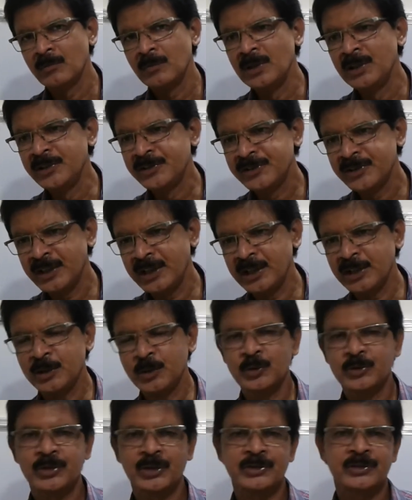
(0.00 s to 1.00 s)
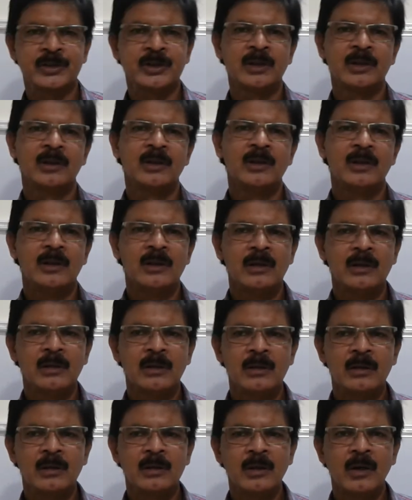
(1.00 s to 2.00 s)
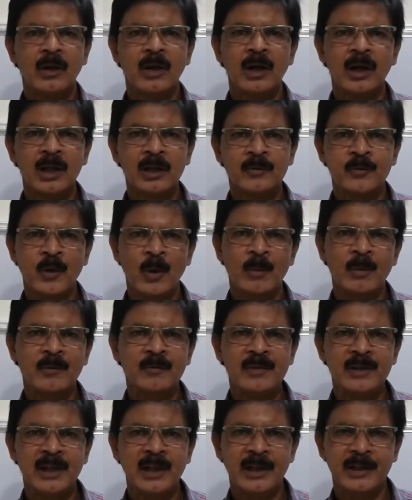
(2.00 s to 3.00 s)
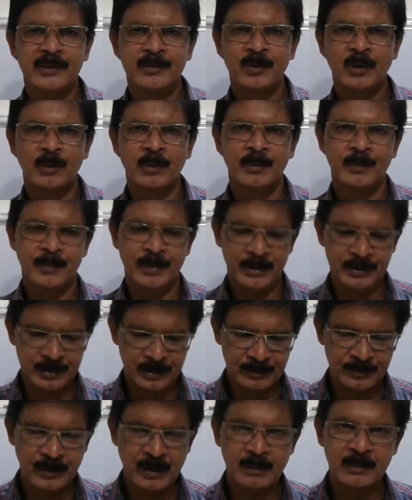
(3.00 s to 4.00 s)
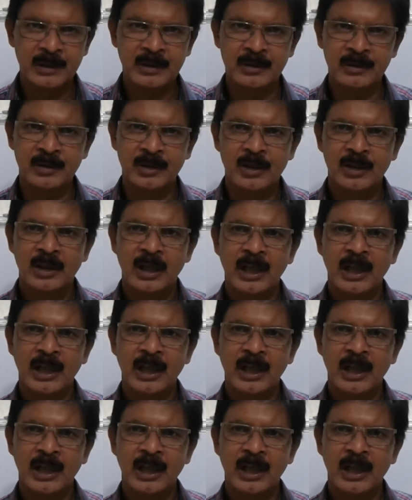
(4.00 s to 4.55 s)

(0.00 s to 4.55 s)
listening to such a girl from a village, from a peasant family,